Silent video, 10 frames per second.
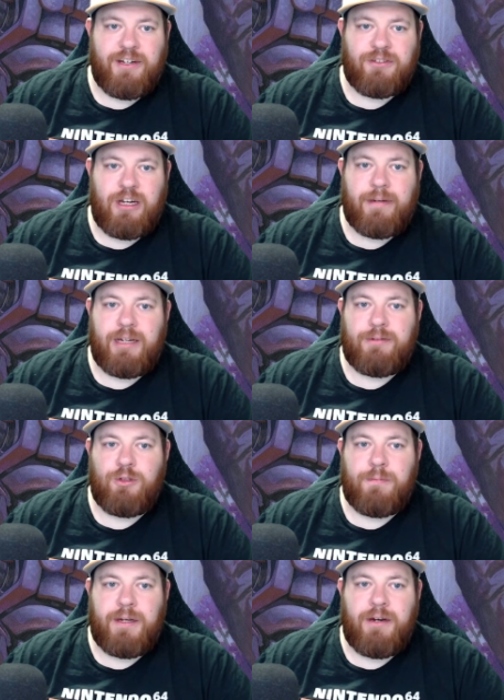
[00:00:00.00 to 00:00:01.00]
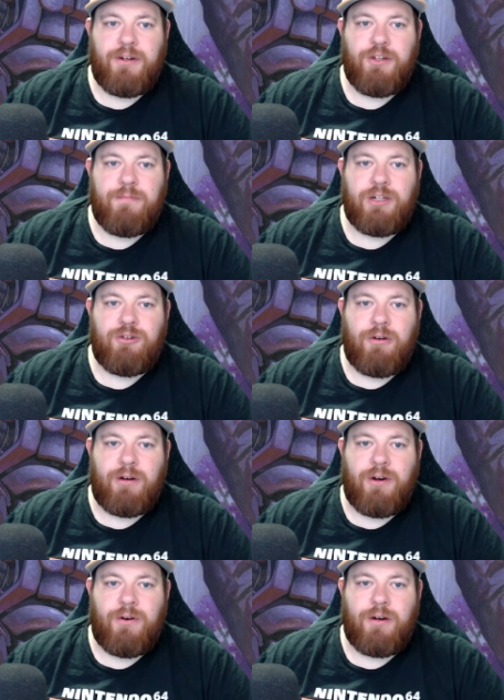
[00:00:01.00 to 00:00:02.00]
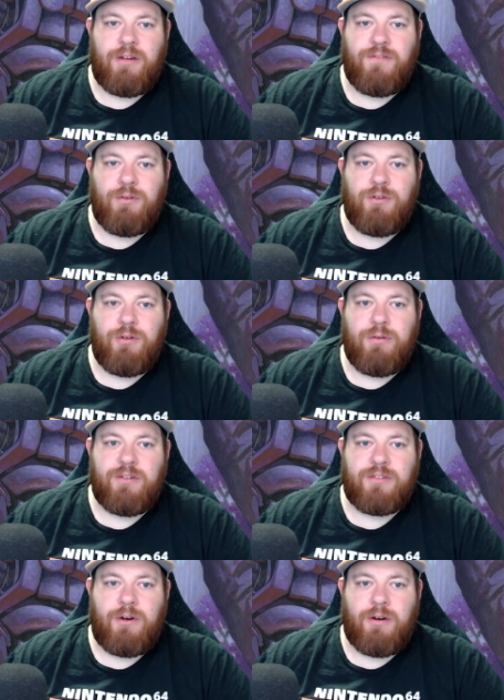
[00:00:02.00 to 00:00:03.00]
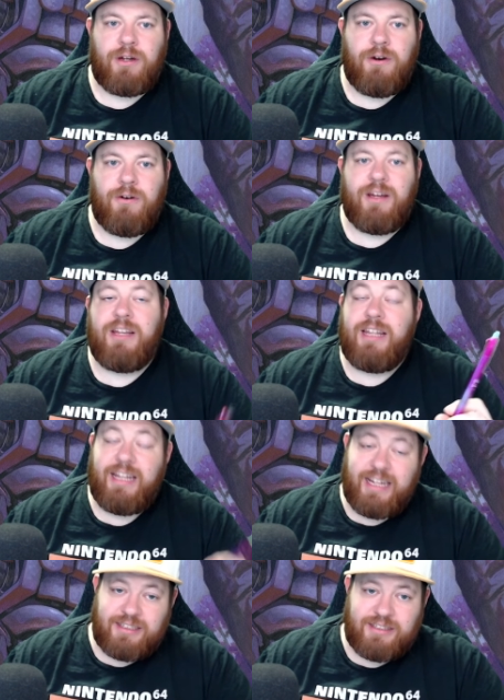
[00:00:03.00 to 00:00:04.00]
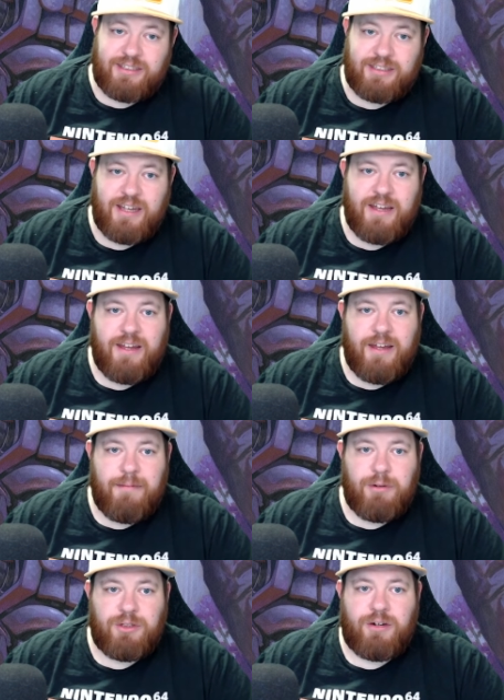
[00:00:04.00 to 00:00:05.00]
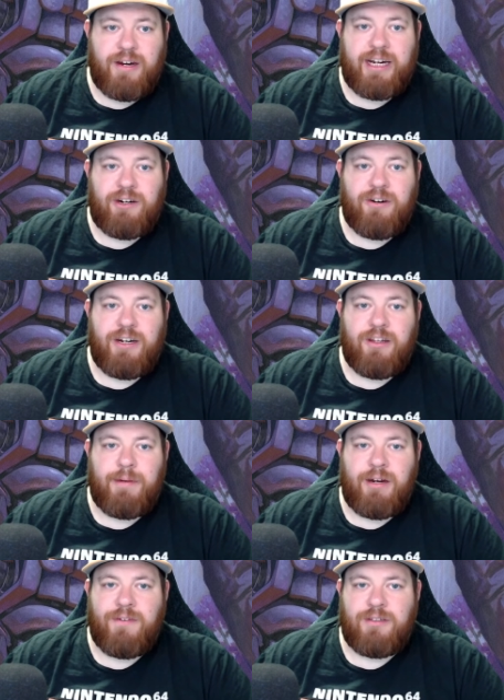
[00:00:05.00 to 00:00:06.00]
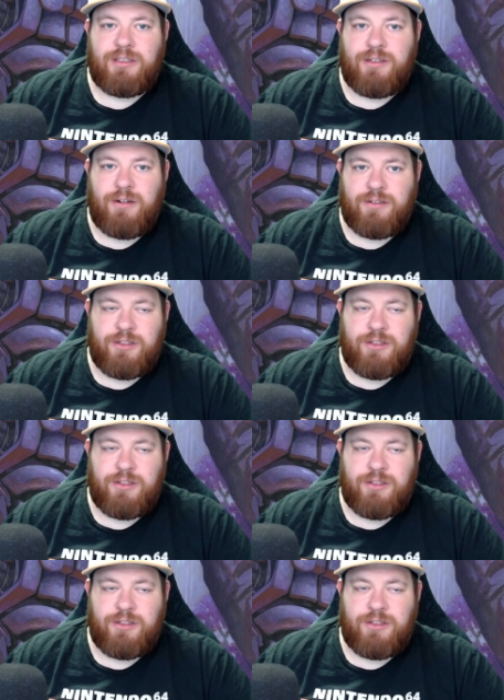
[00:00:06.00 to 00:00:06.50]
combat damage to a player, you may draw a card. If you do, discard a card unless Moon Circuit Hacker enter the battlefield this turn.